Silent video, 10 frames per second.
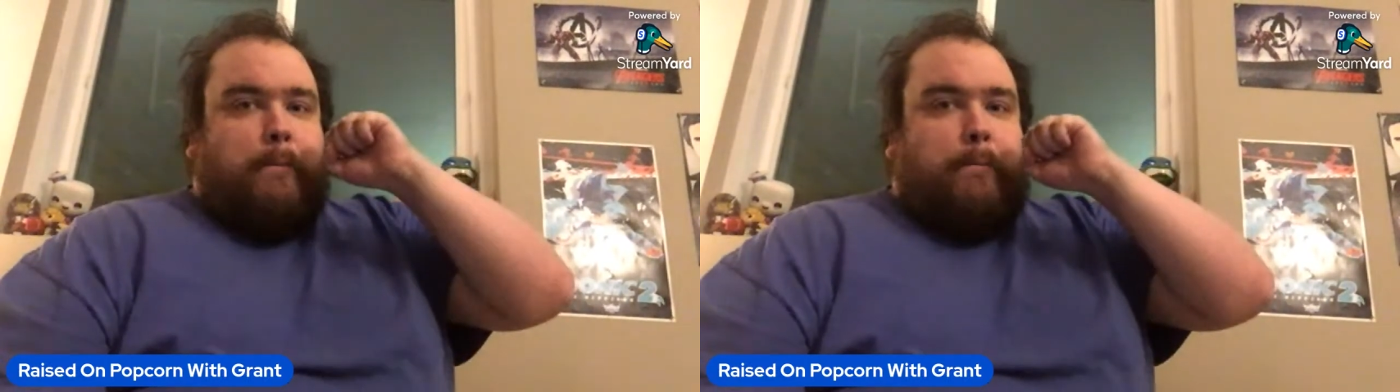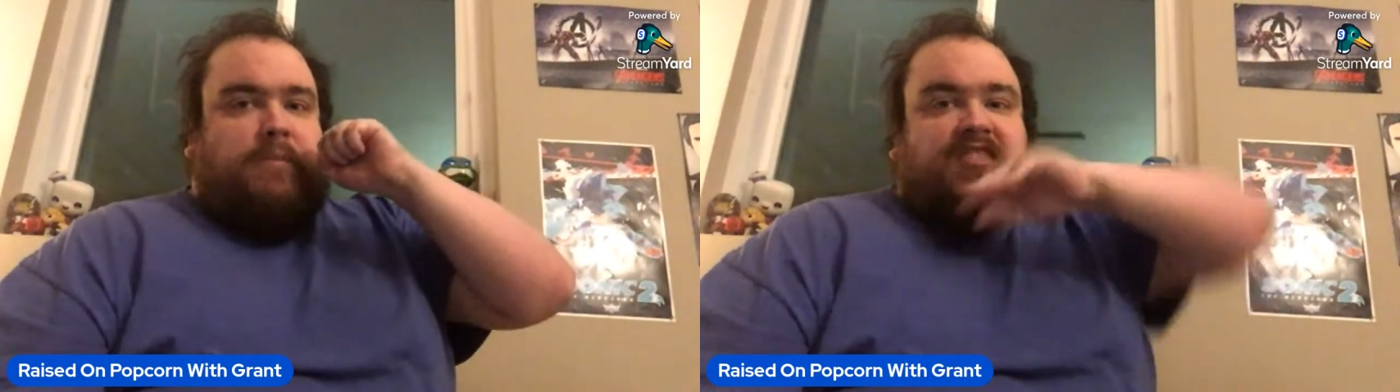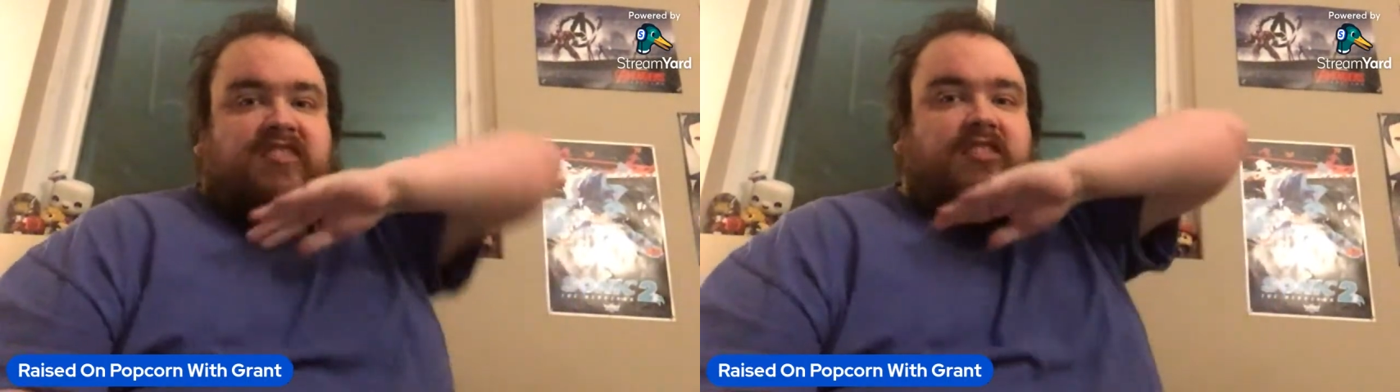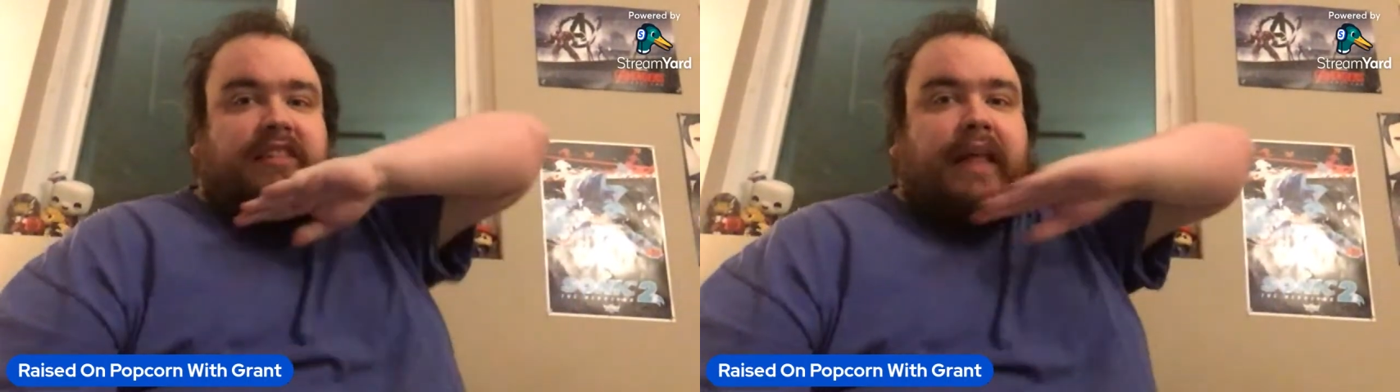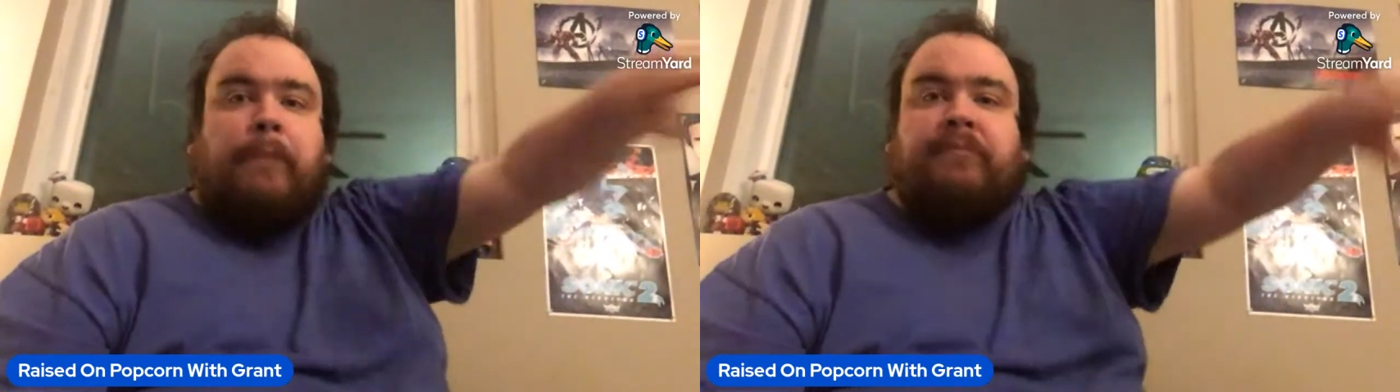
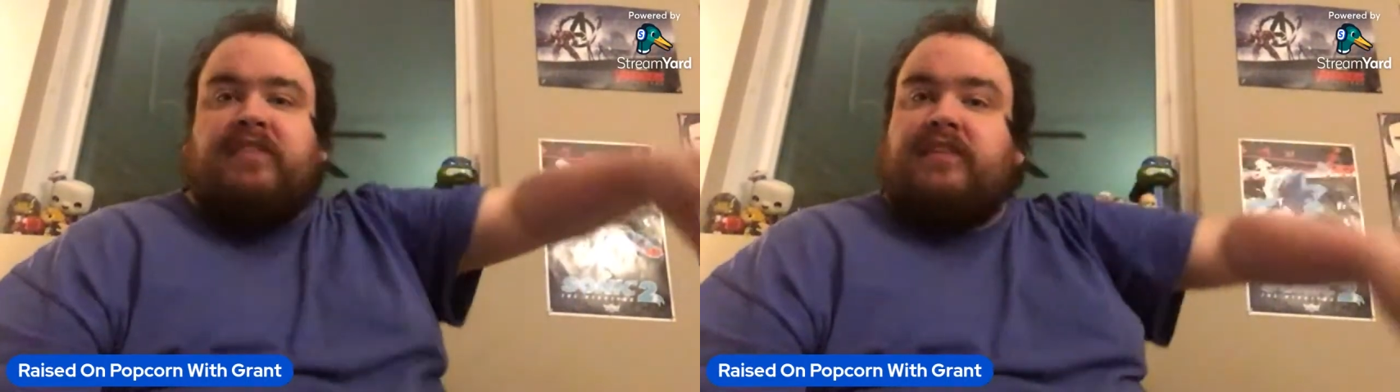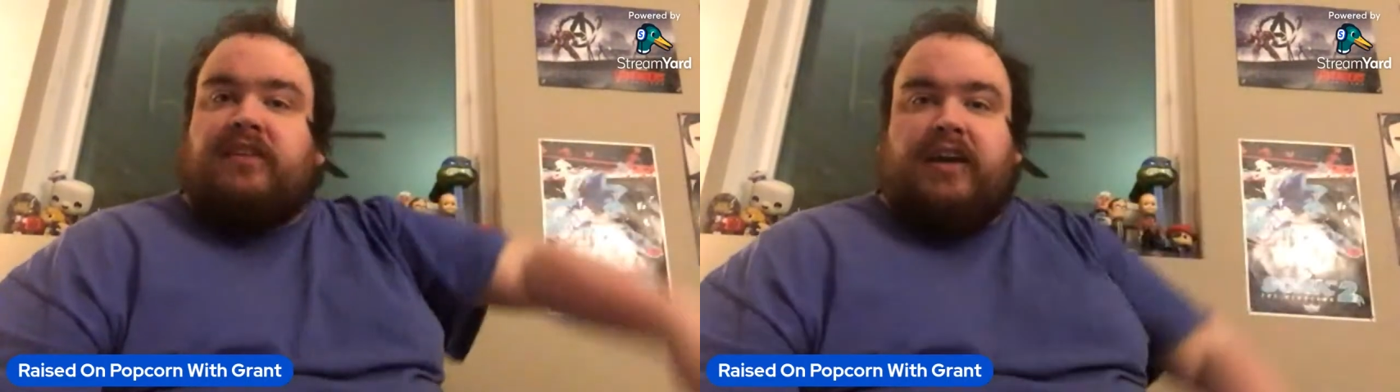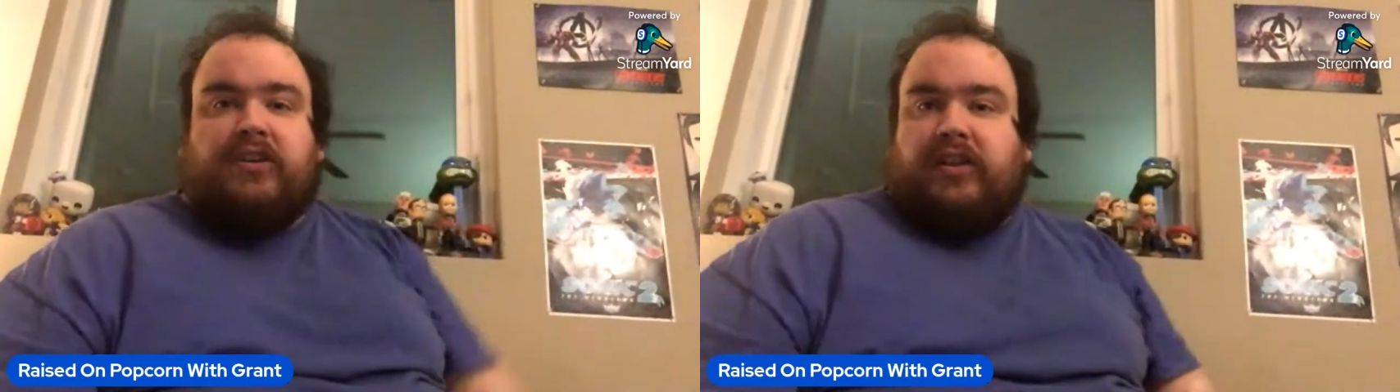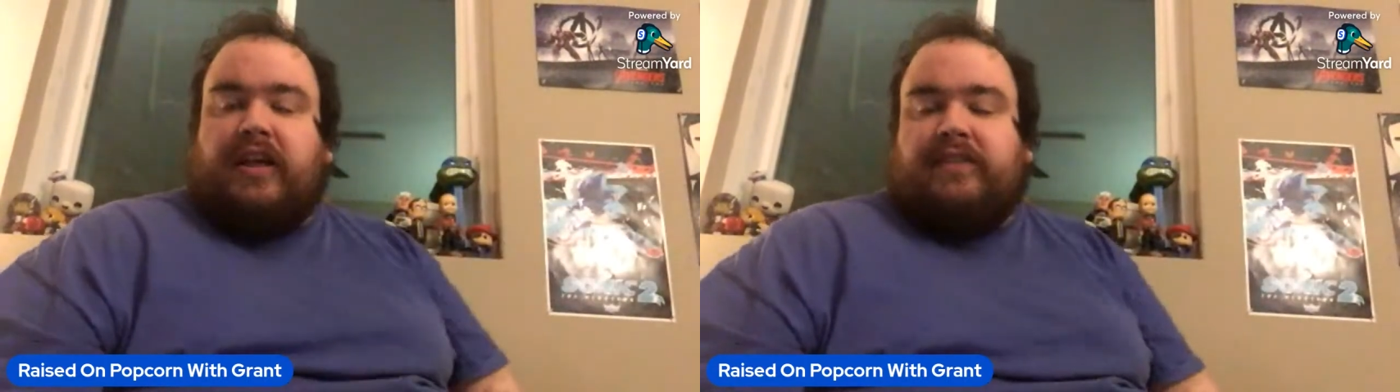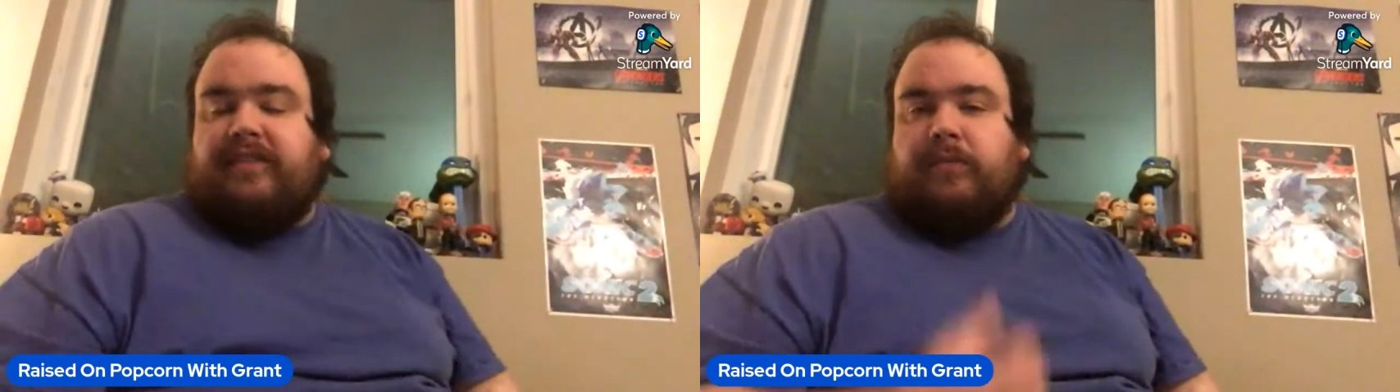slaps the title
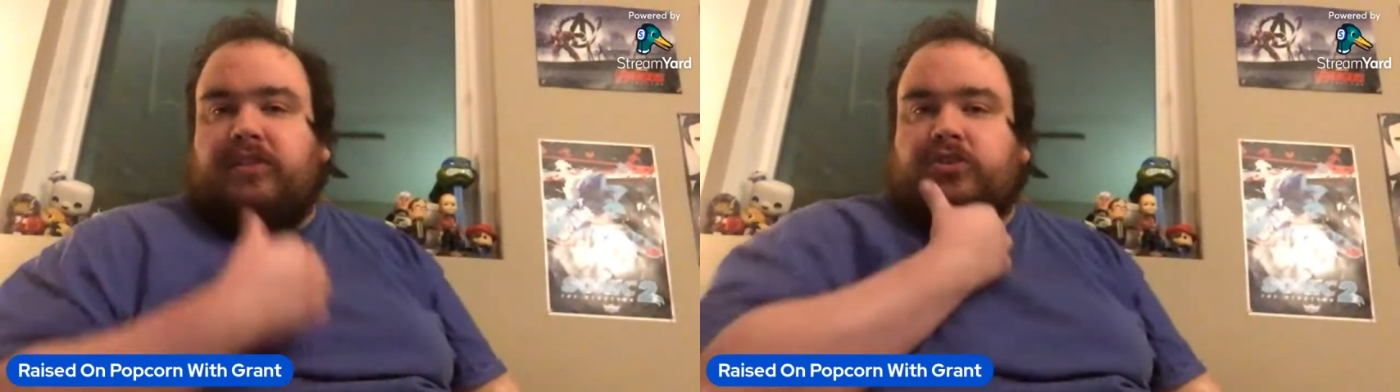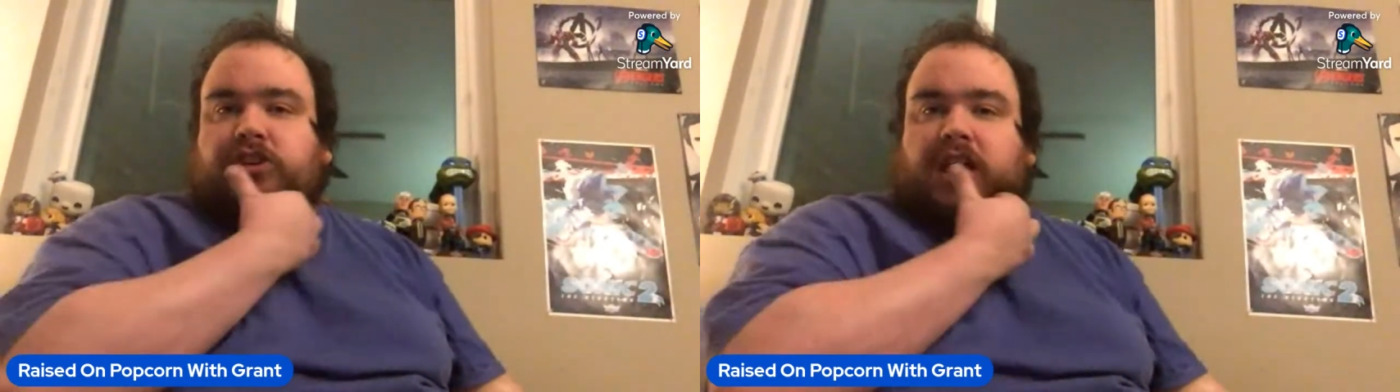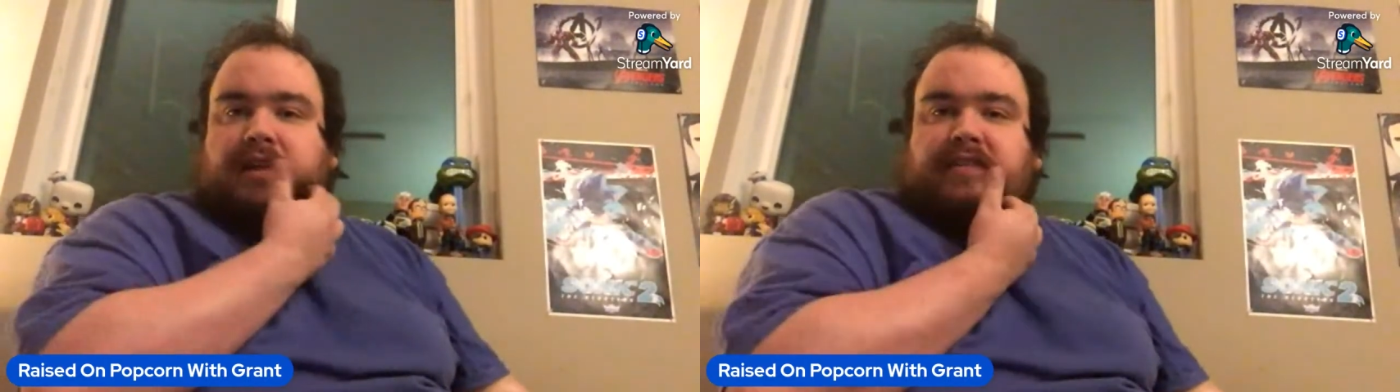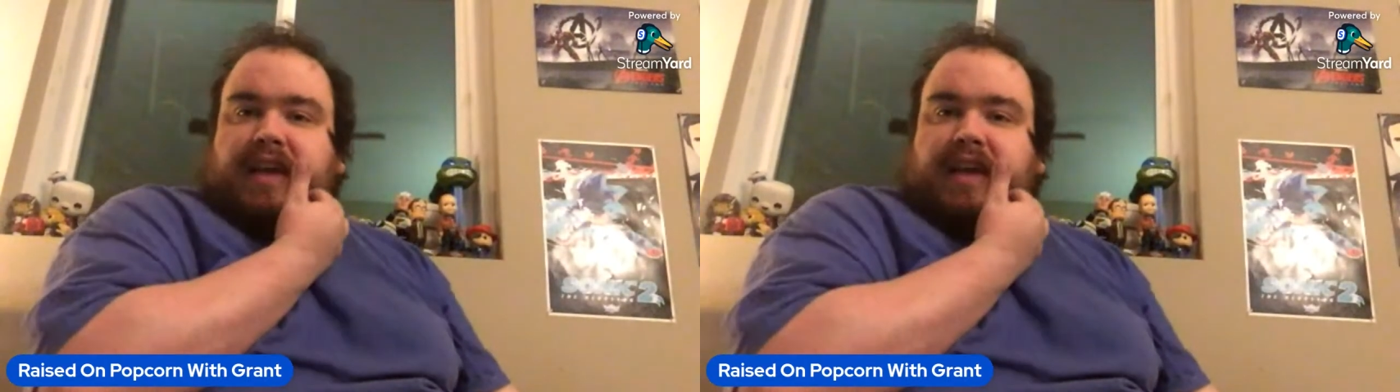and some of the shots